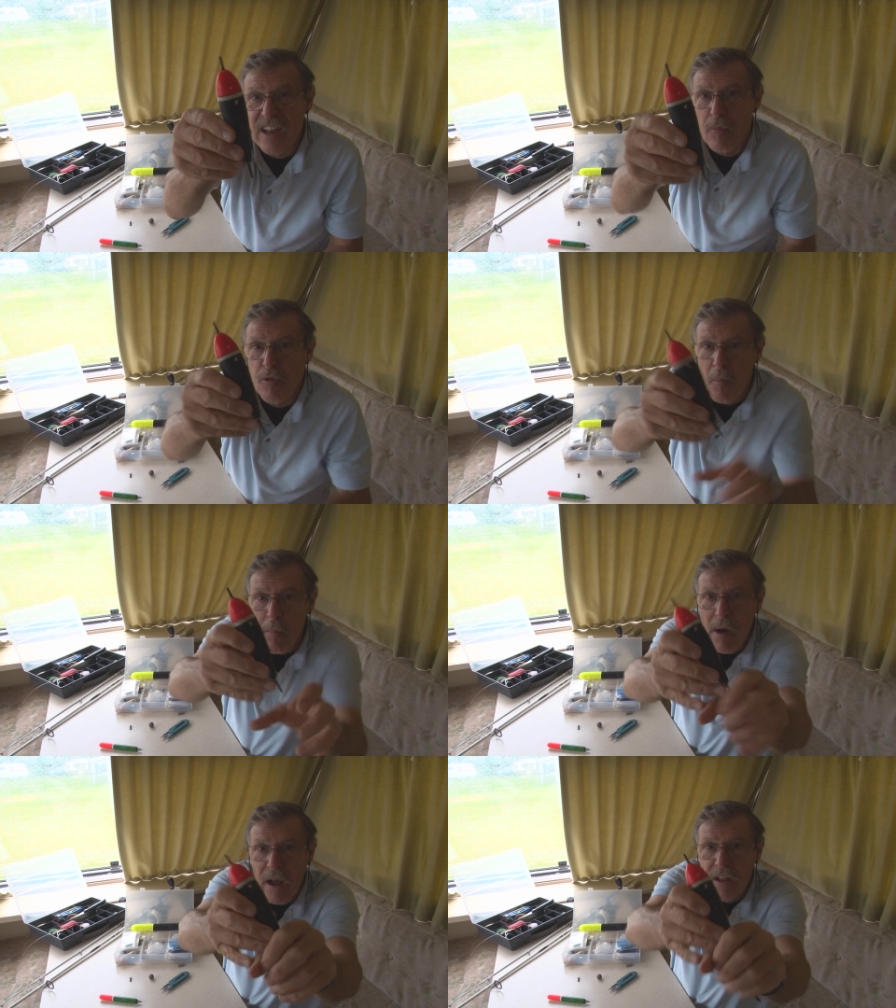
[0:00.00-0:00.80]
depth,
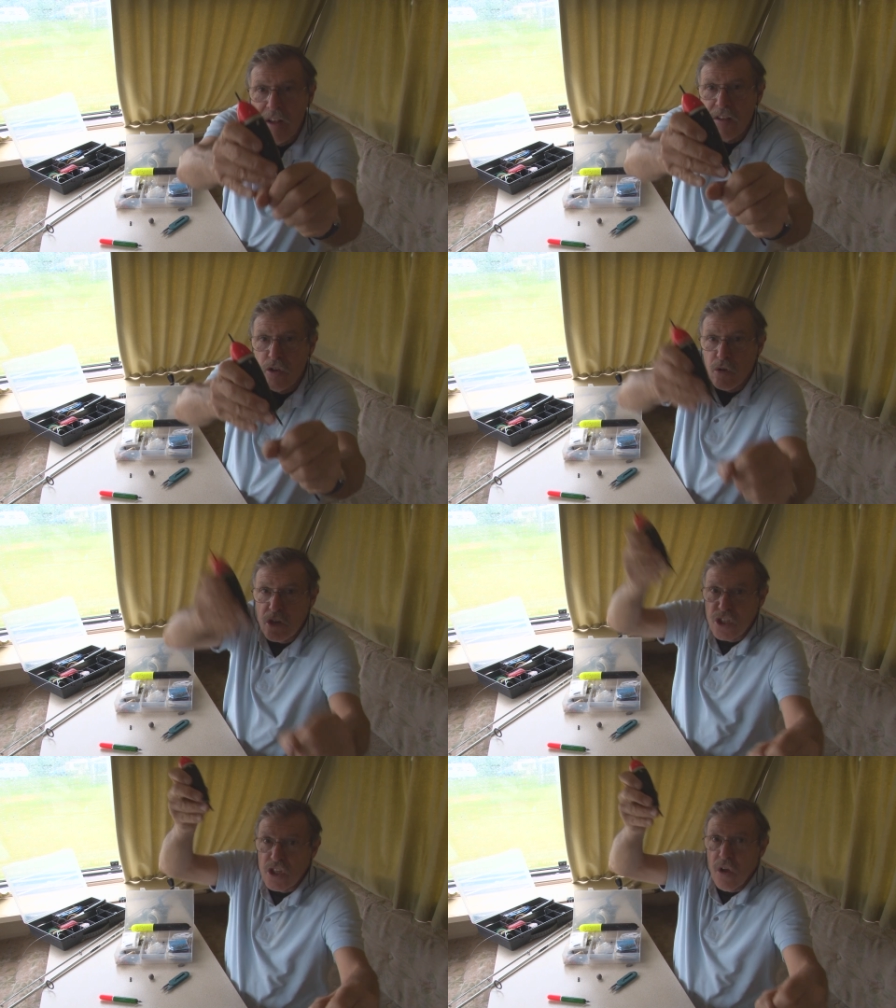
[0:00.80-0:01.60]
but you
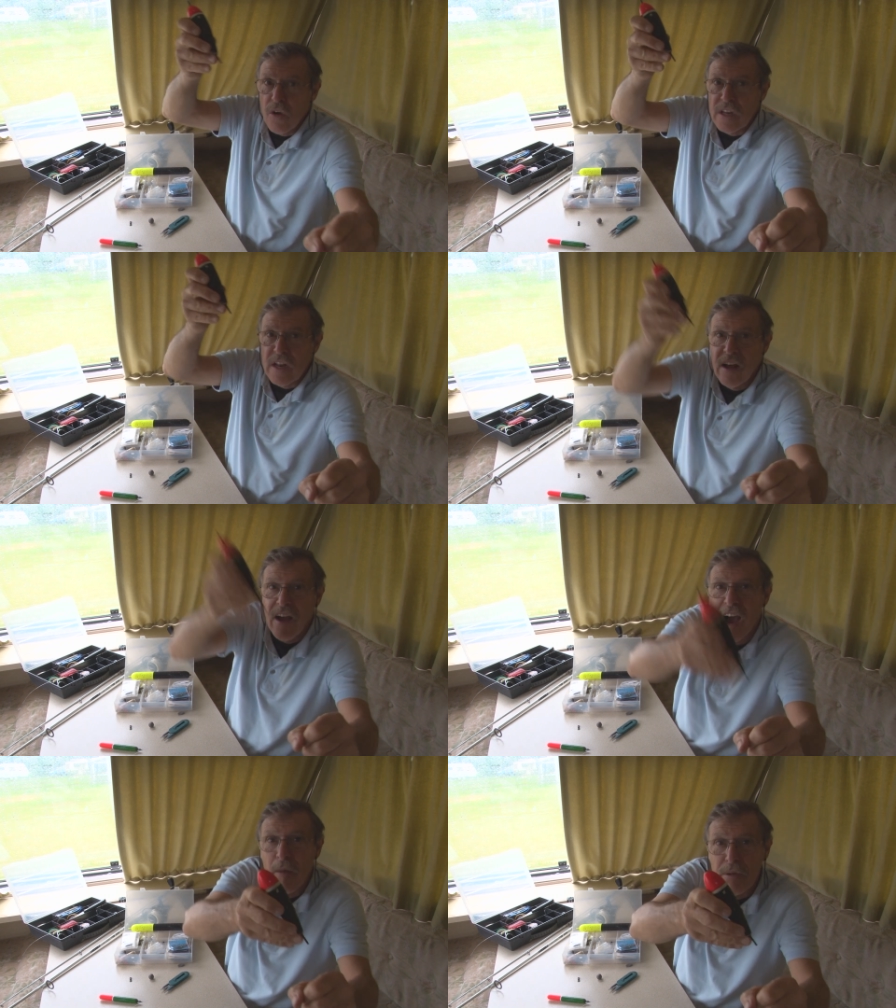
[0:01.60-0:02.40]
can slide it
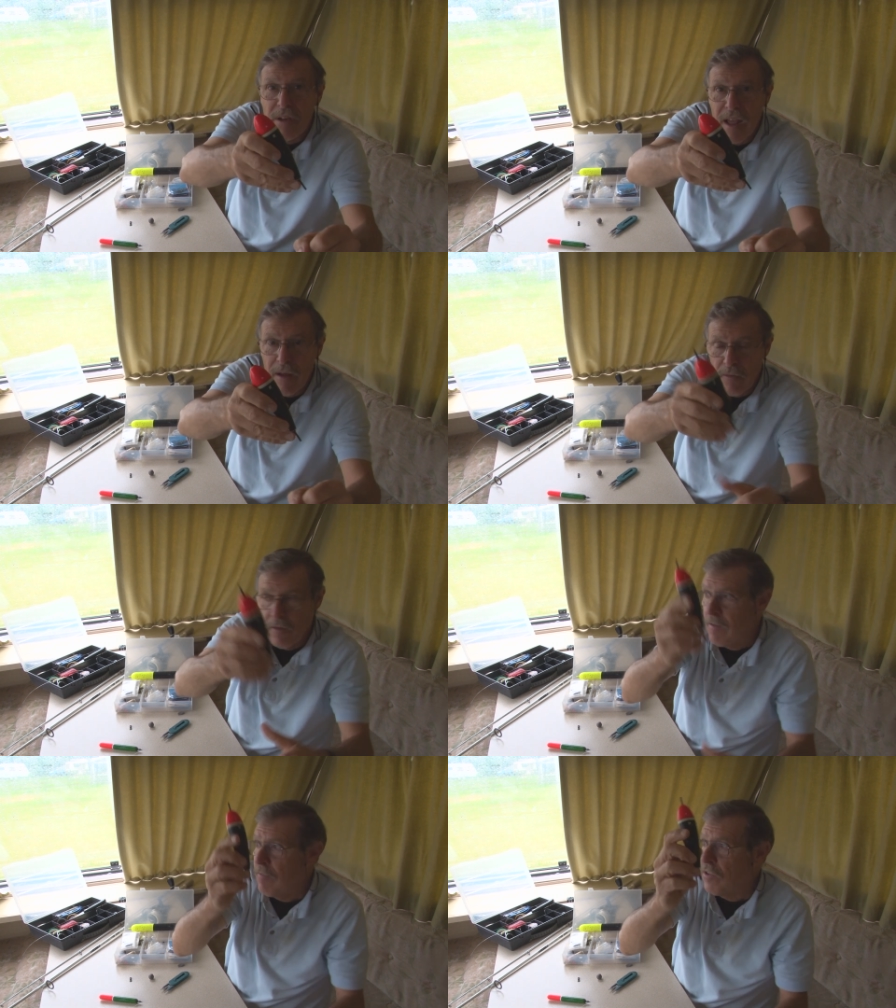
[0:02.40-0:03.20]
up and down.
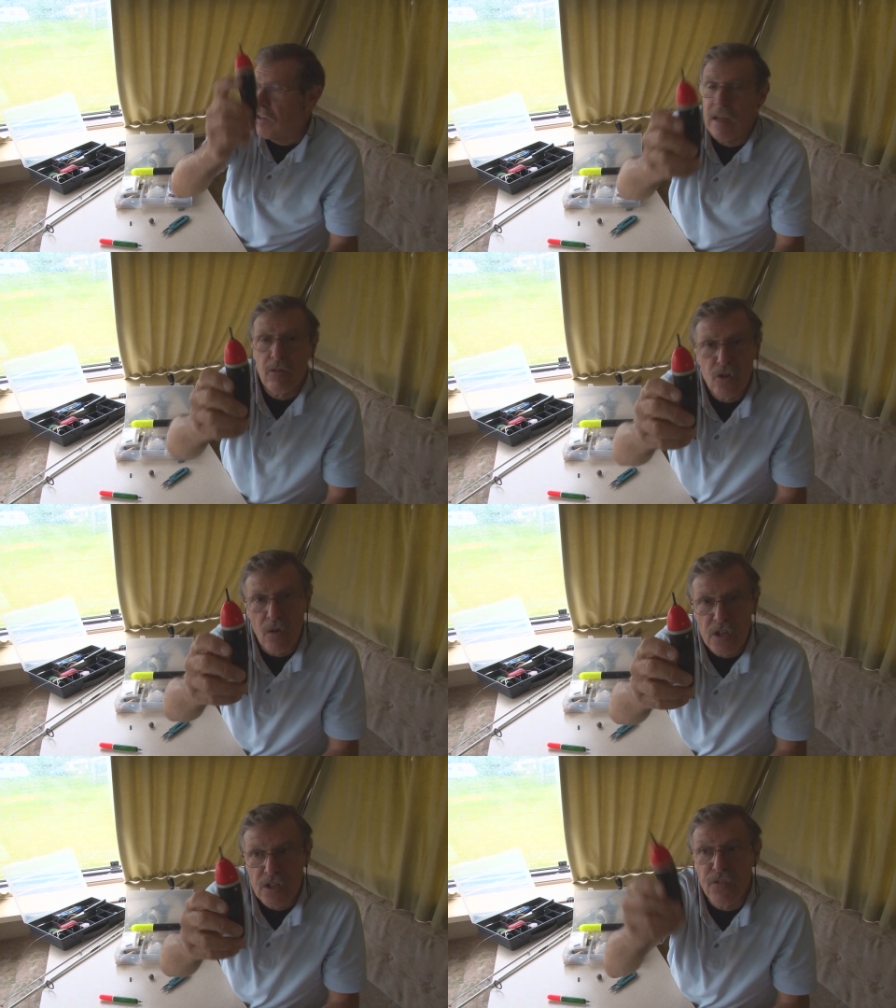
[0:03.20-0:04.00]
The
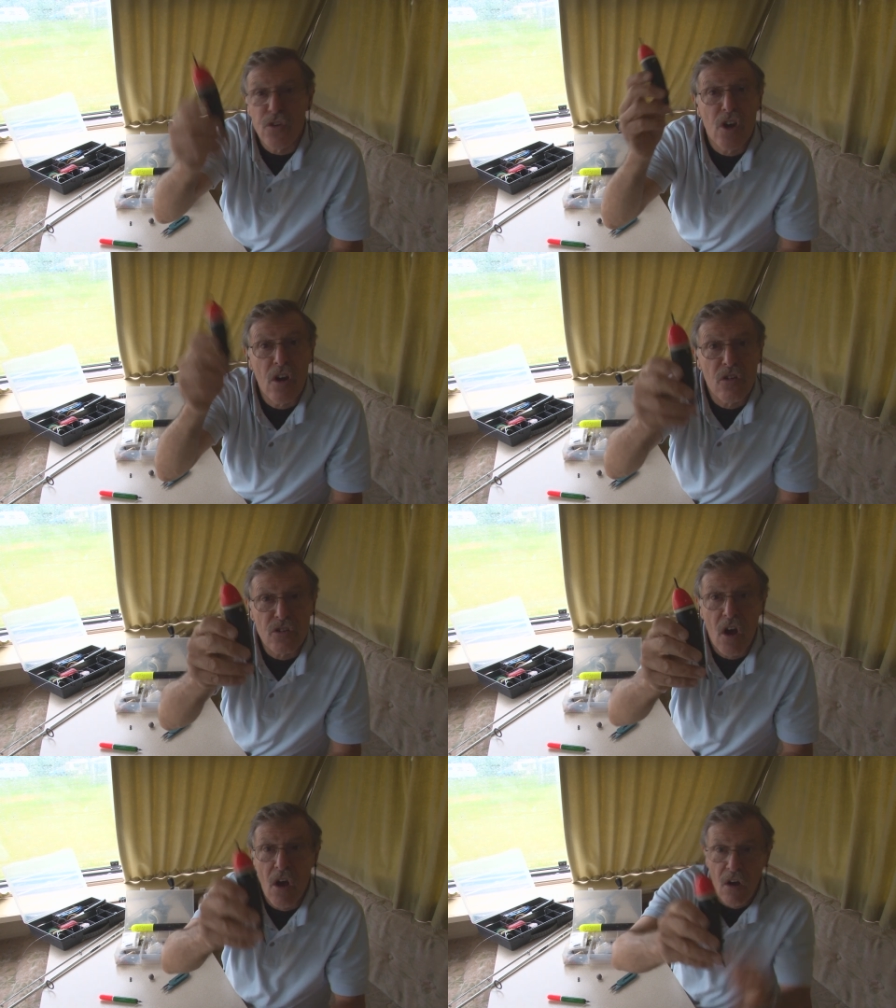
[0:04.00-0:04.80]
downside is if you
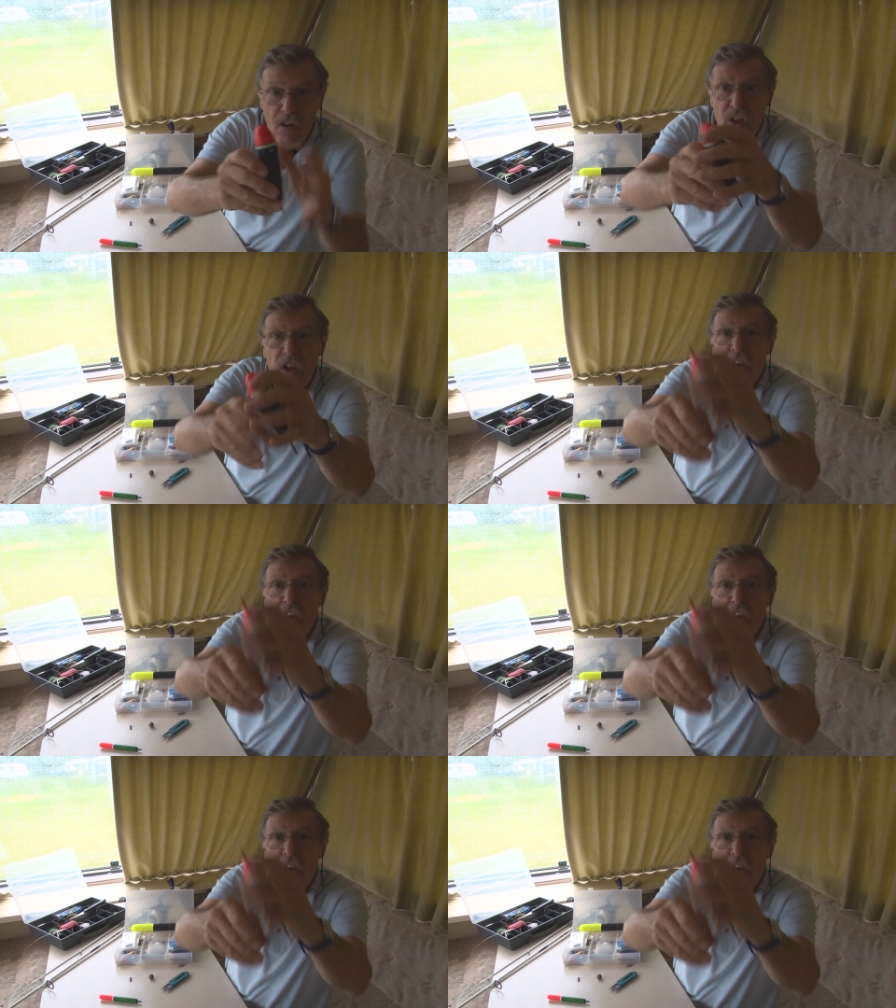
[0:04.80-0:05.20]
cast hard,